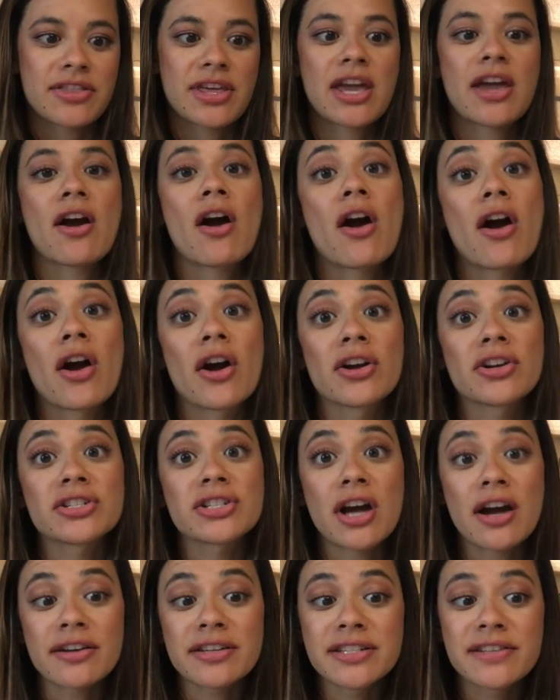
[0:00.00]
They are
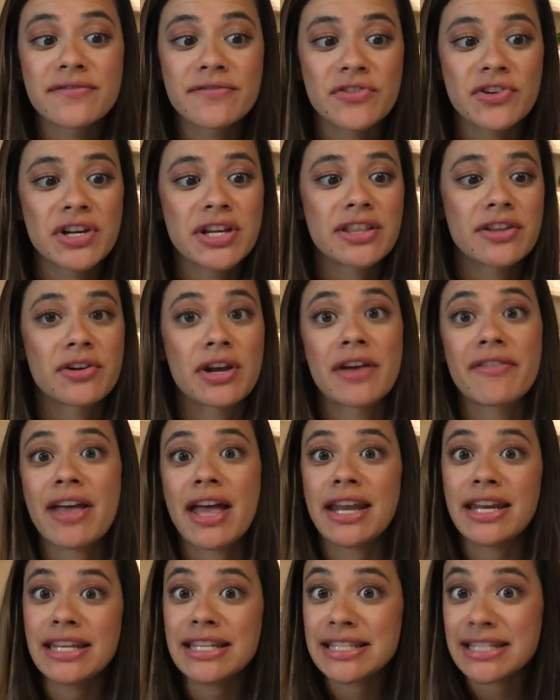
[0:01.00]
toxin free. They don't have
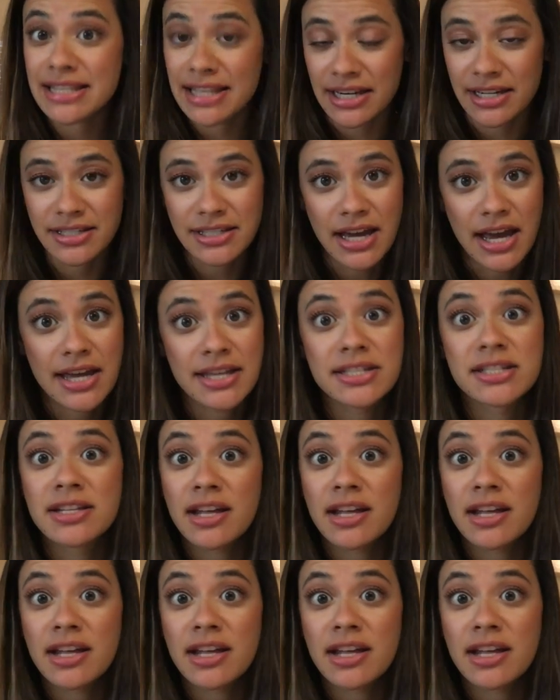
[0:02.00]
any synthetic dyes.